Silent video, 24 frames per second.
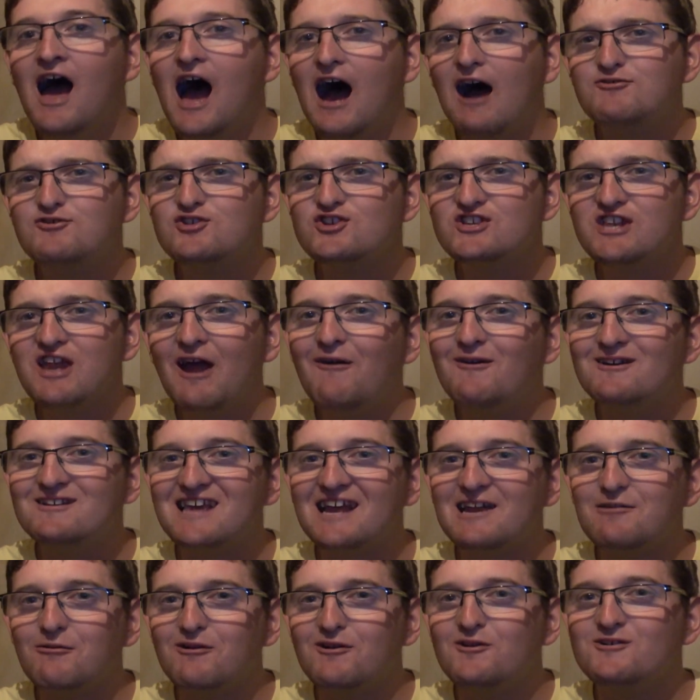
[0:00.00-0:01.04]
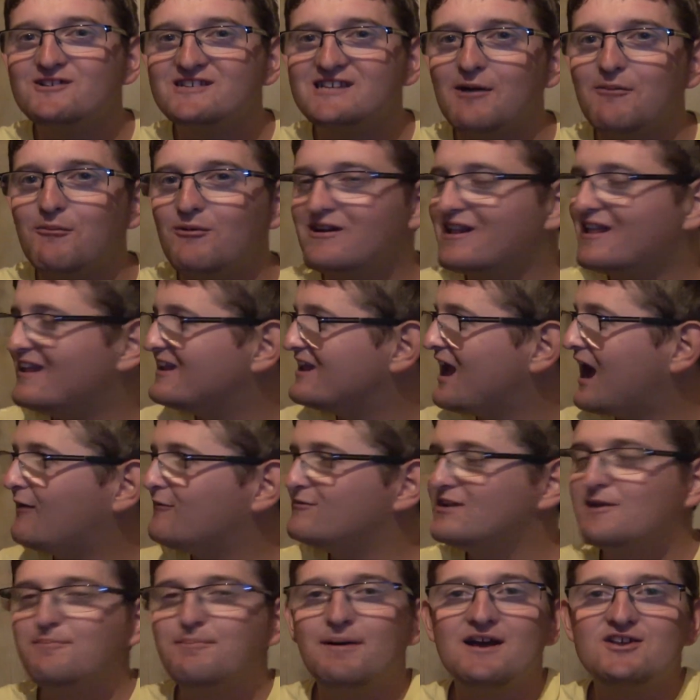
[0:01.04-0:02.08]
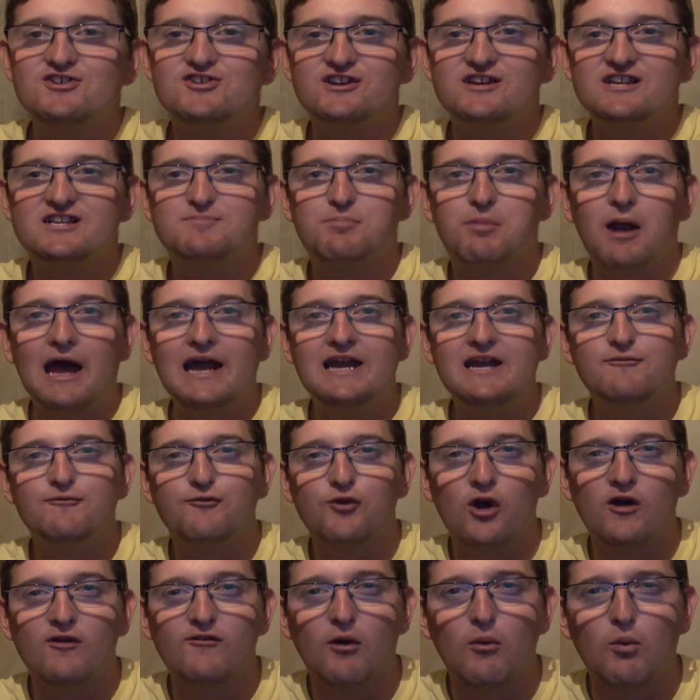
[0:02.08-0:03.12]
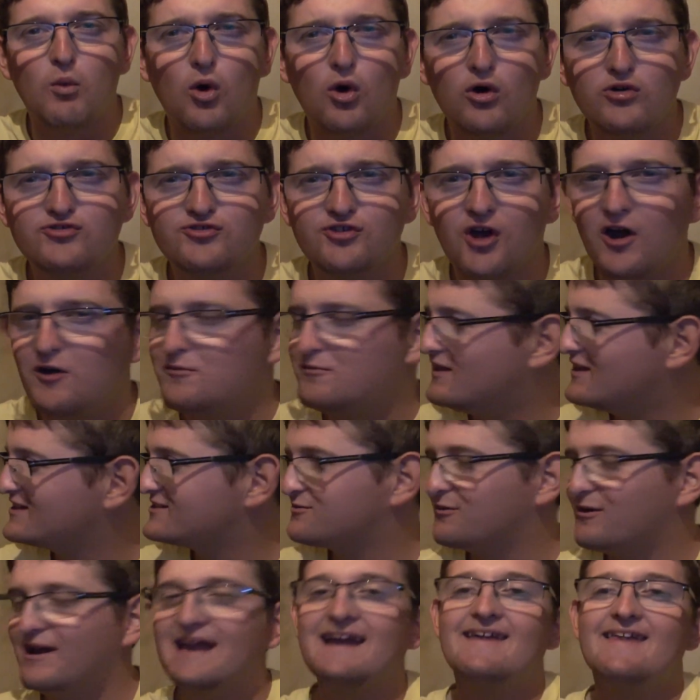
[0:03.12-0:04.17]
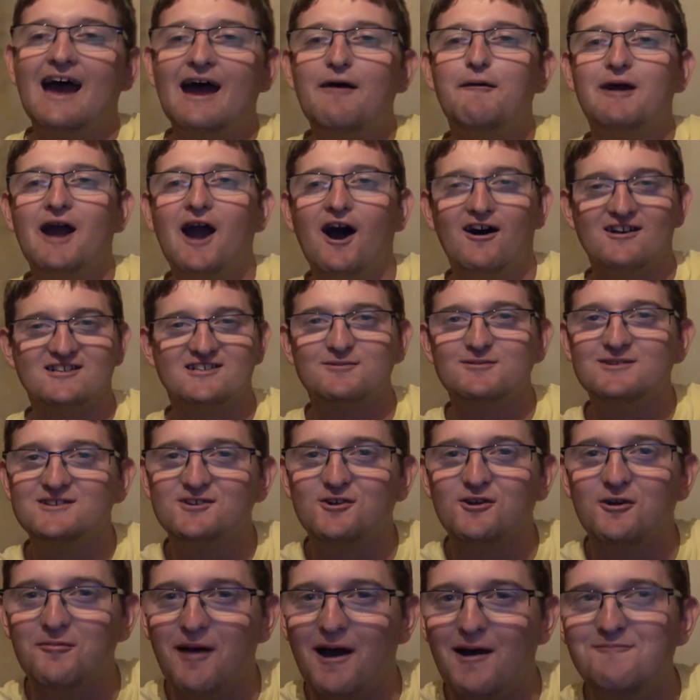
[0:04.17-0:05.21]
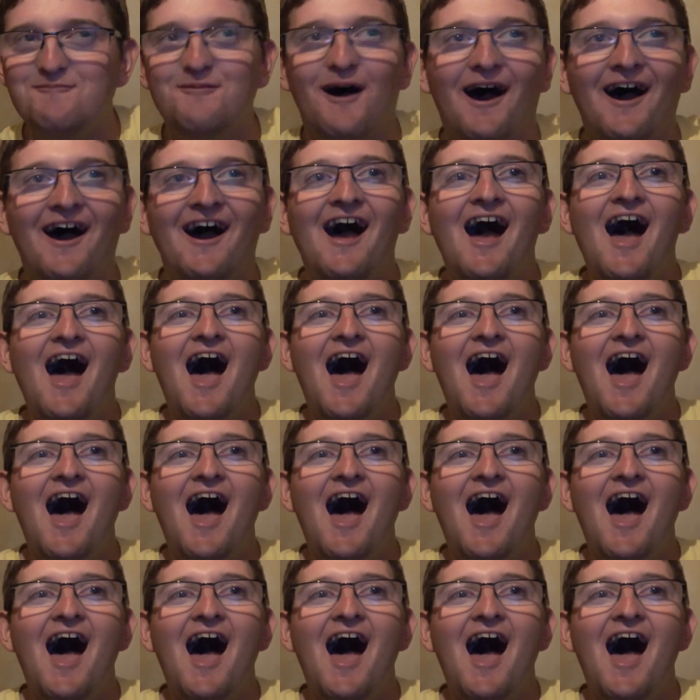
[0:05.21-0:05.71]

I've just noticed anyone who sent one in, you're having your picture displayed in front of a wardrobe this week. There we are, something to remember.